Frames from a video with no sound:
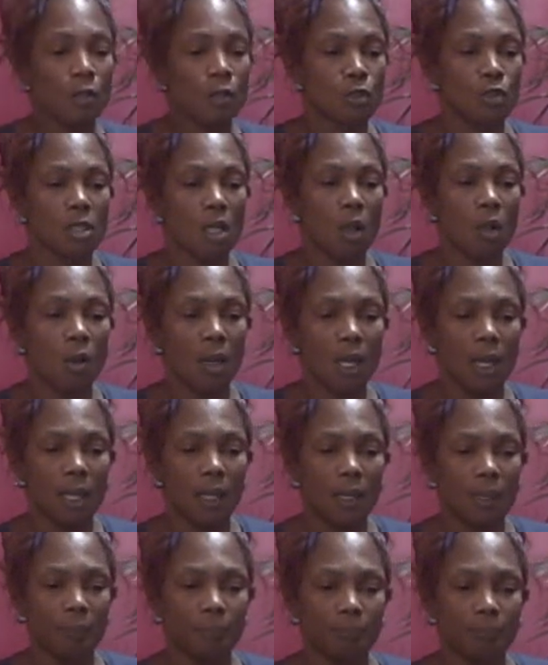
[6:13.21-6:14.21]
So,
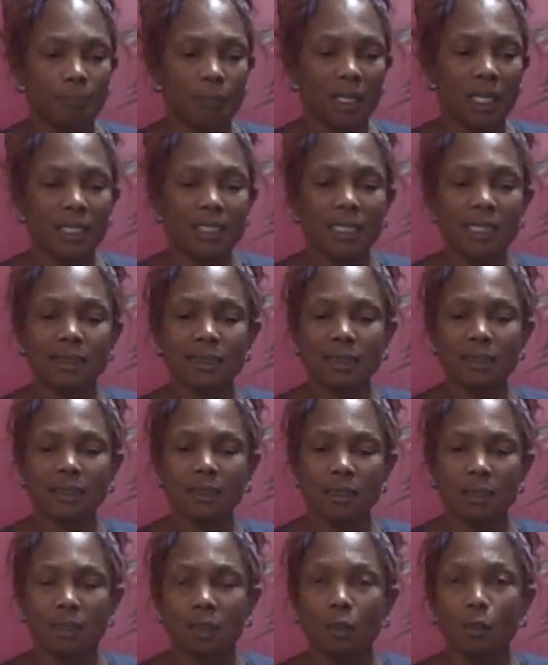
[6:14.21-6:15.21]
um, and this is
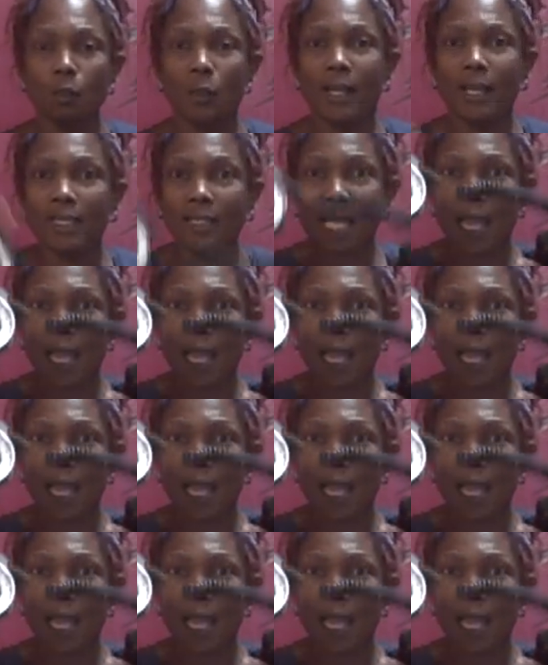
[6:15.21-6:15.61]
the ring